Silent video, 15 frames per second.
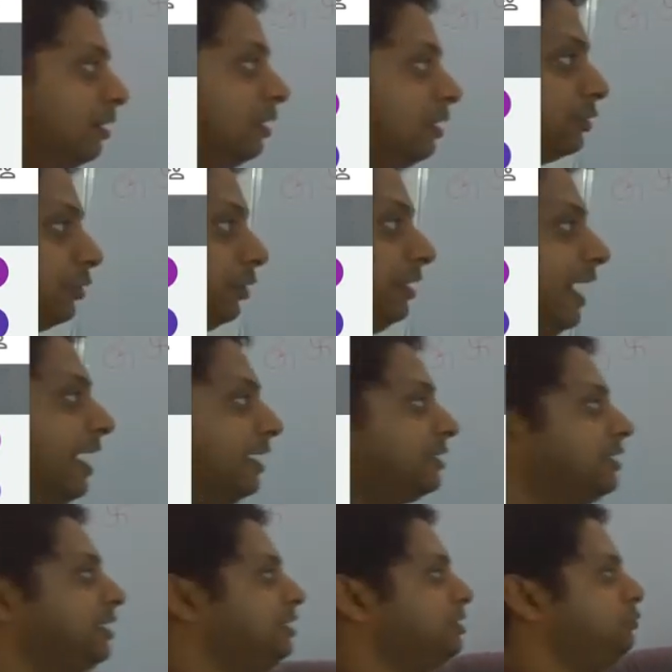So in that
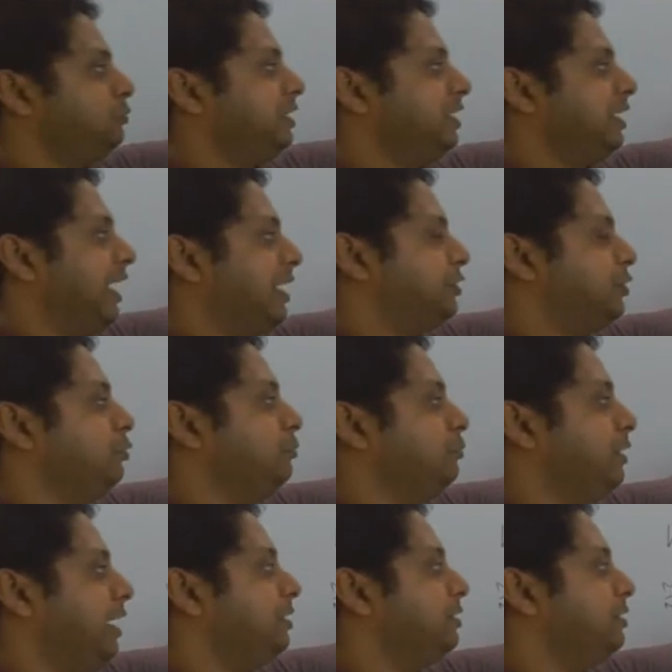case, we can assume
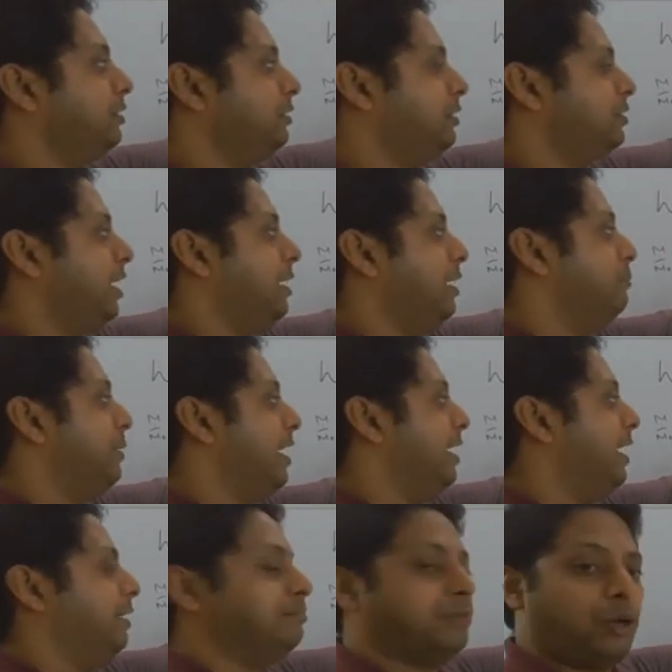that this m by
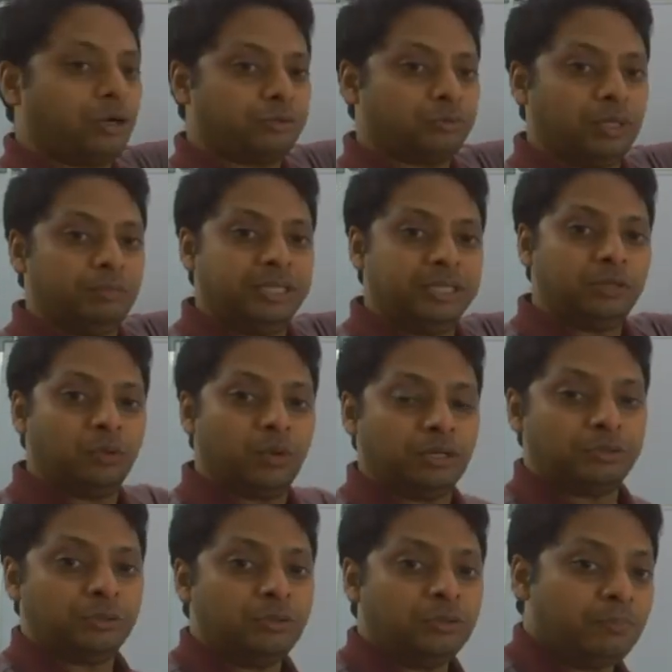m naught will be equal
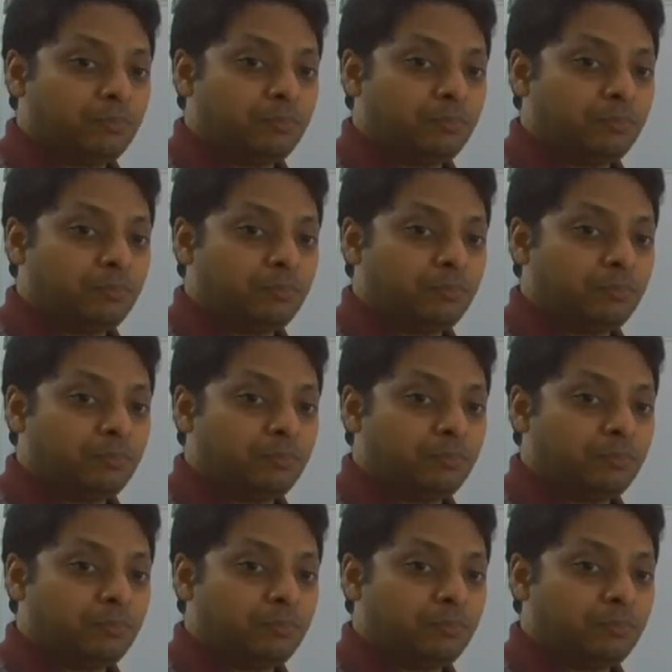to,